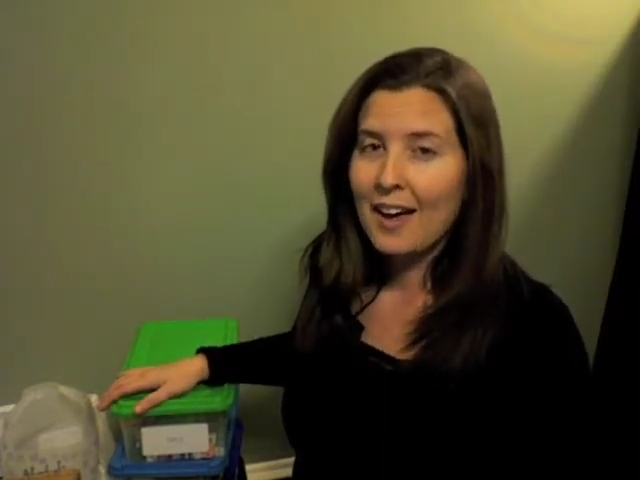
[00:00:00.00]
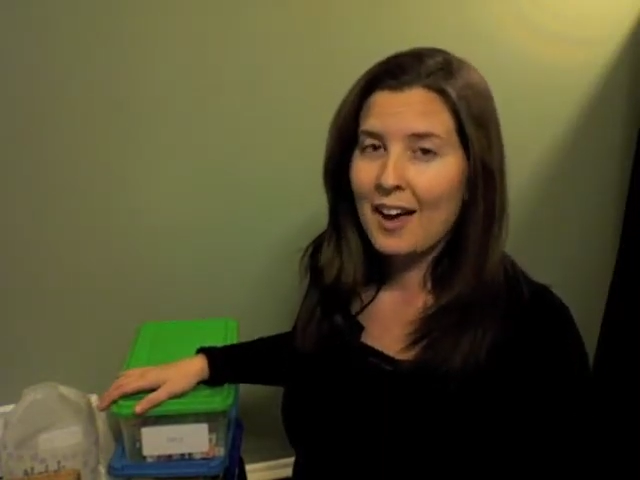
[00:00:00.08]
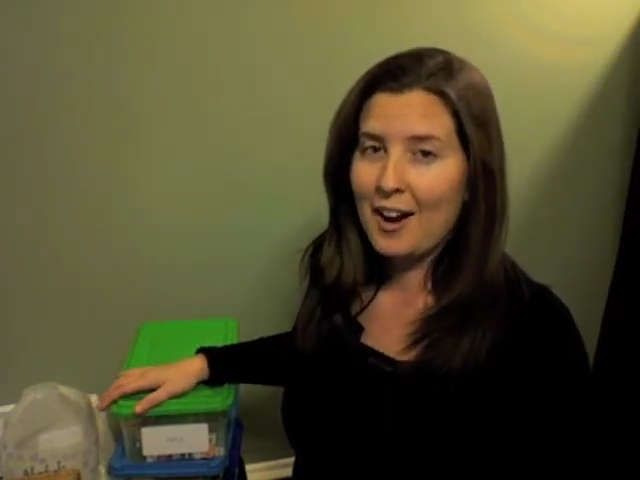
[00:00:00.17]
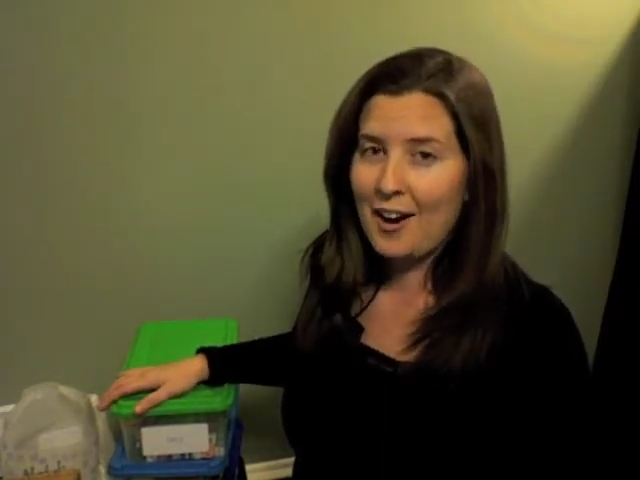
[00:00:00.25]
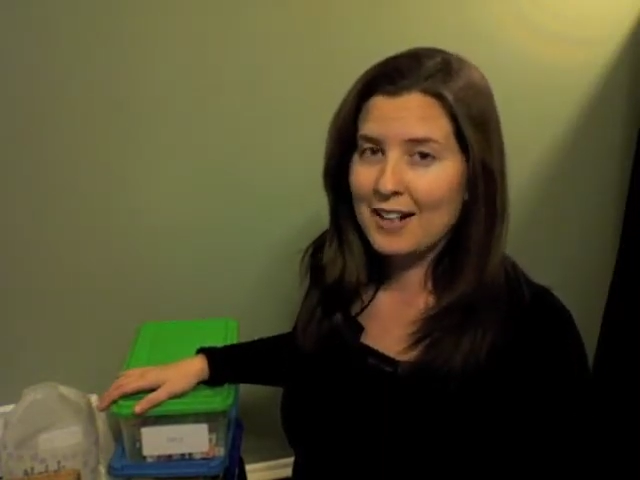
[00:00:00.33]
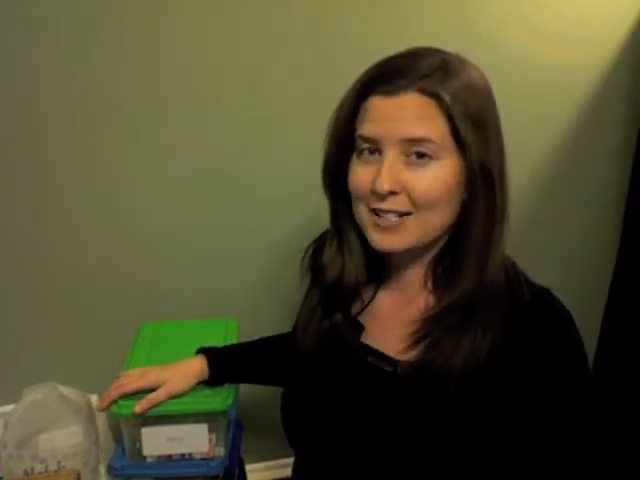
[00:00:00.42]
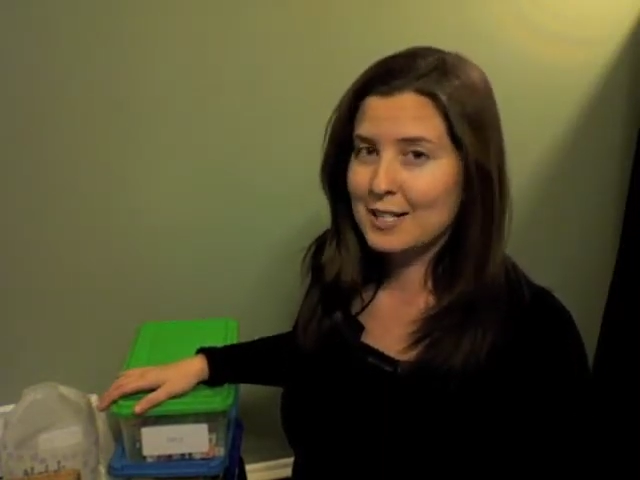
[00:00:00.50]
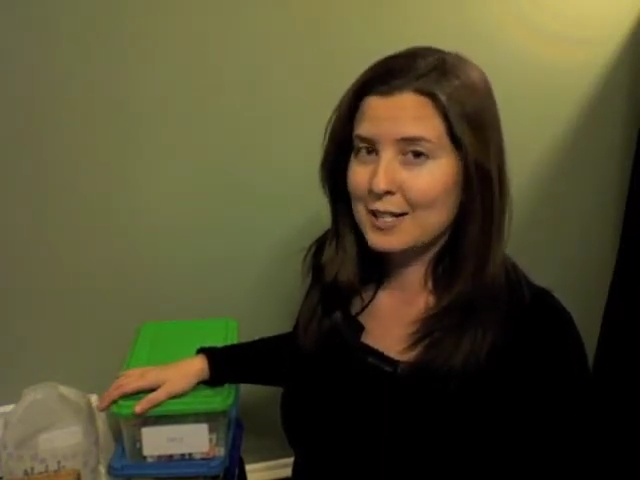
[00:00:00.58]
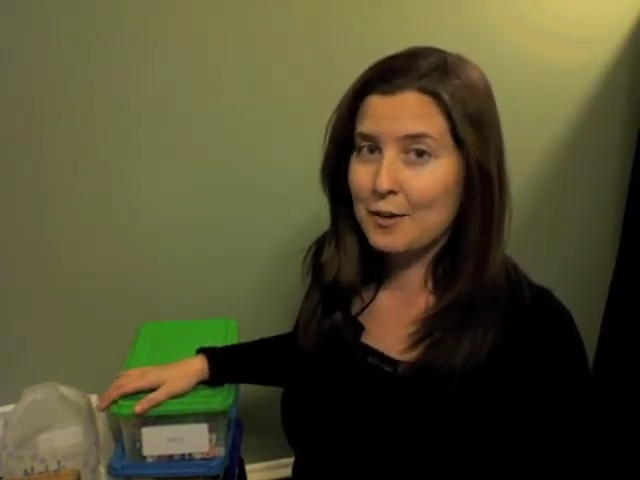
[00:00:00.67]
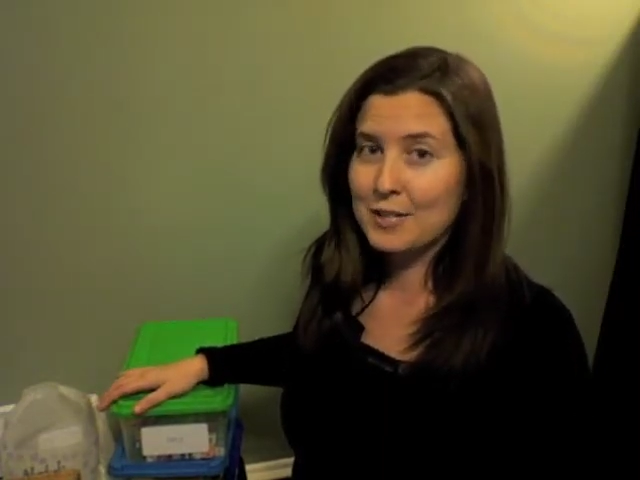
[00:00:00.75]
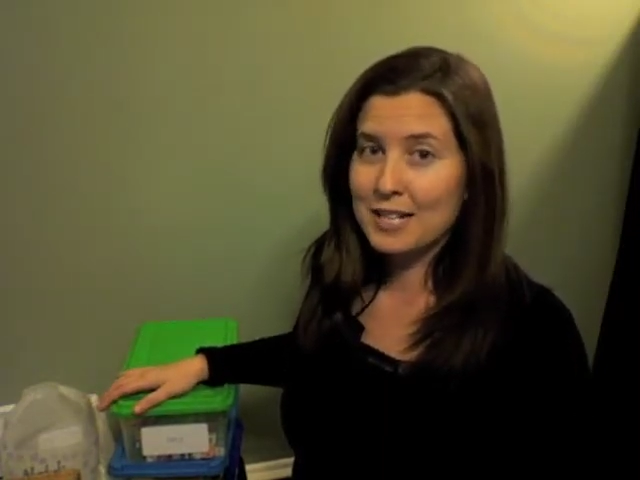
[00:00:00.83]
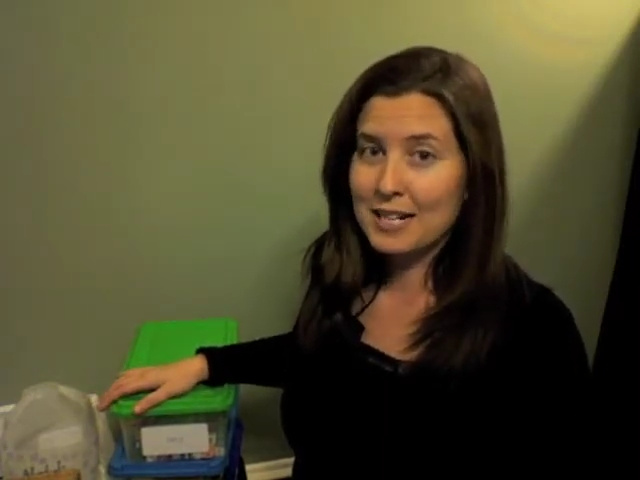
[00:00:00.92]
Alright, so
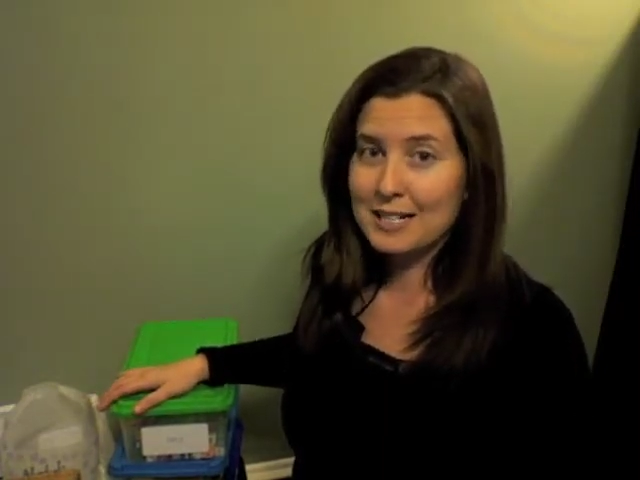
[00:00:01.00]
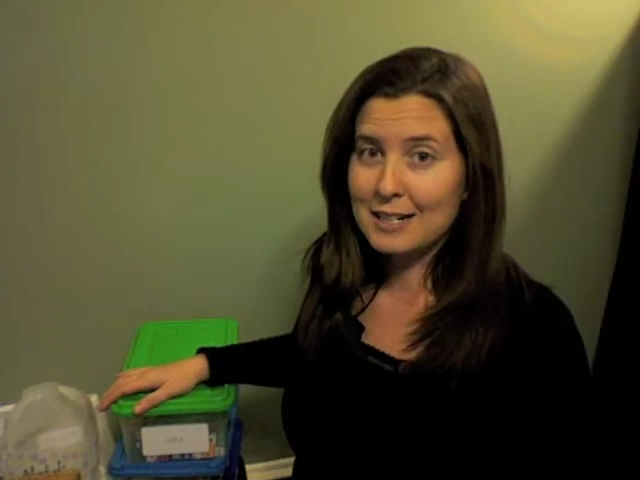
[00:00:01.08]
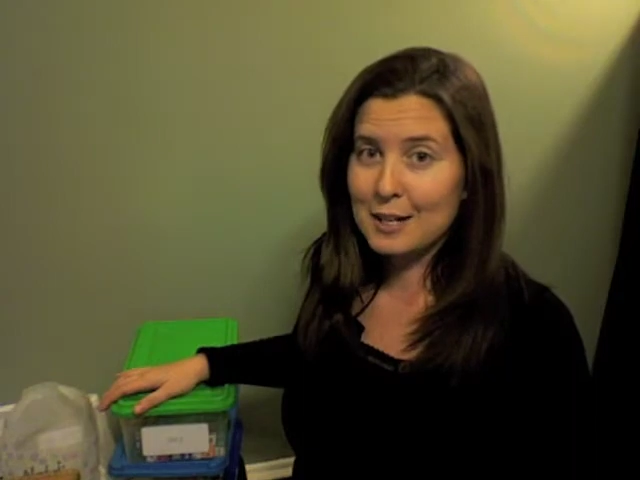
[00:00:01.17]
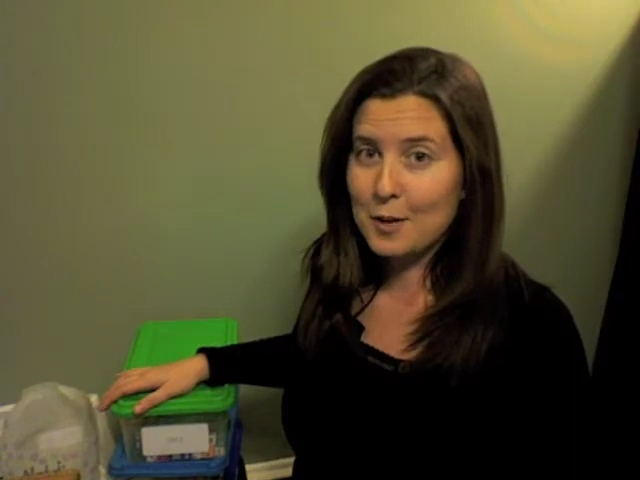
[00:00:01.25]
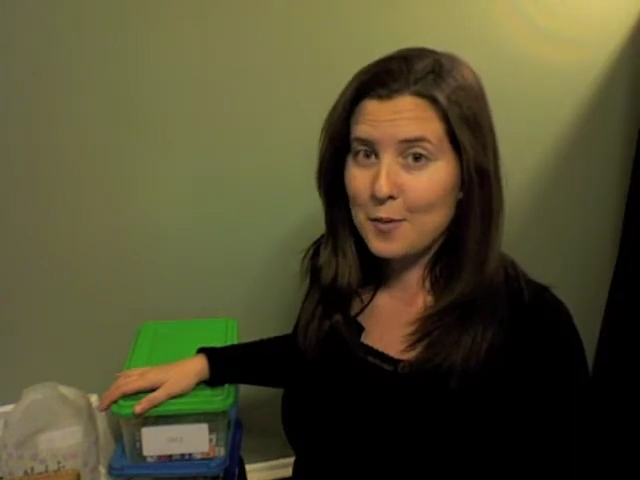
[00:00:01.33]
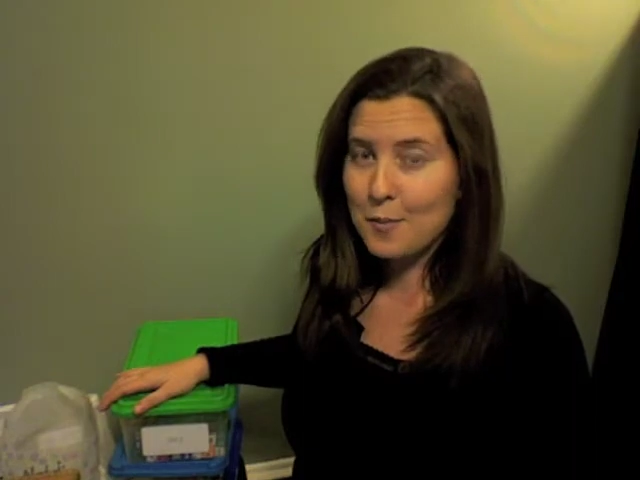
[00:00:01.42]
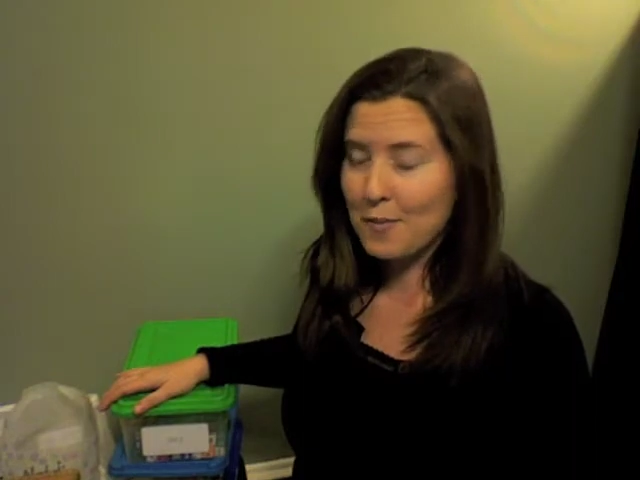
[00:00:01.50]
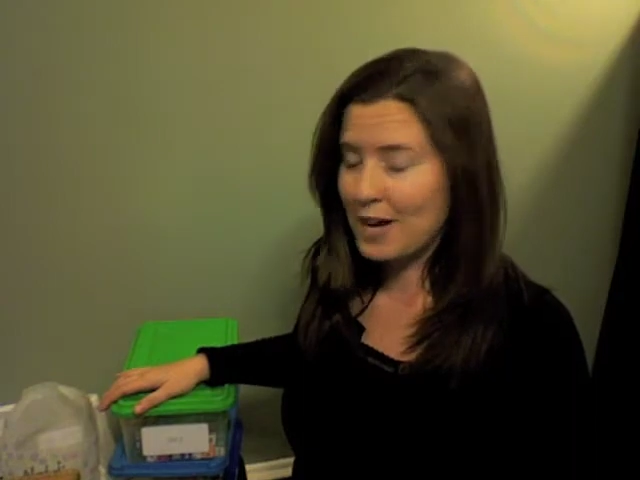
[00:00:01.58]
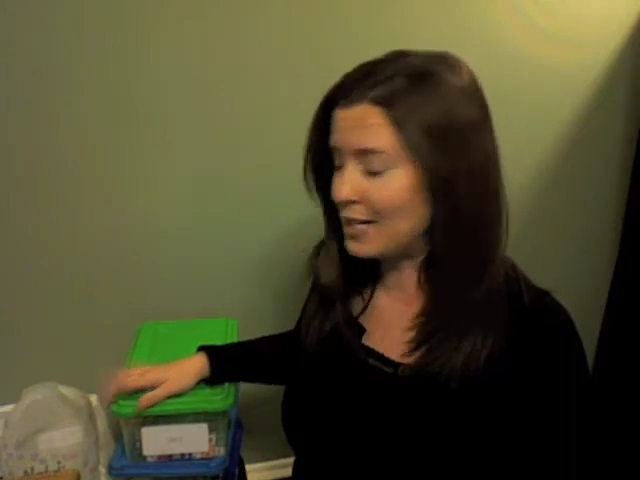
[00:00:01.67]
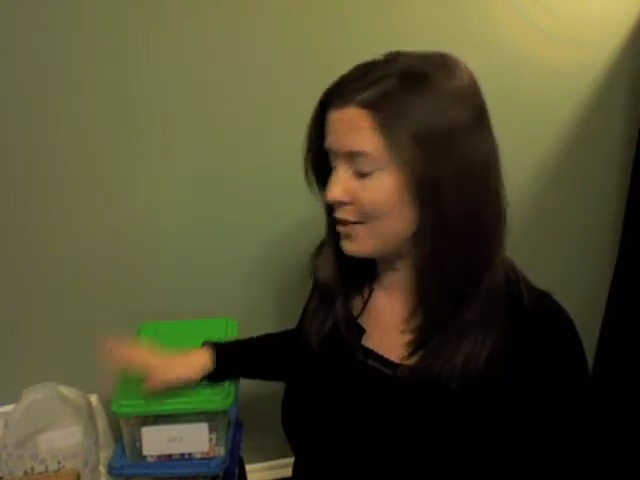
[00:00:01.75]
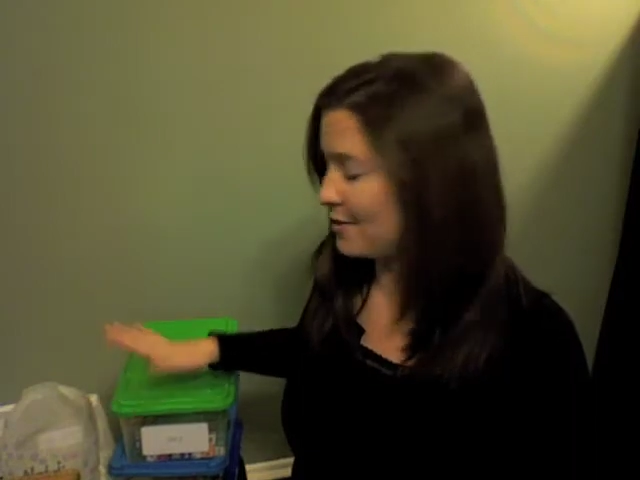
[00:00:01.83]
that was idea number 1,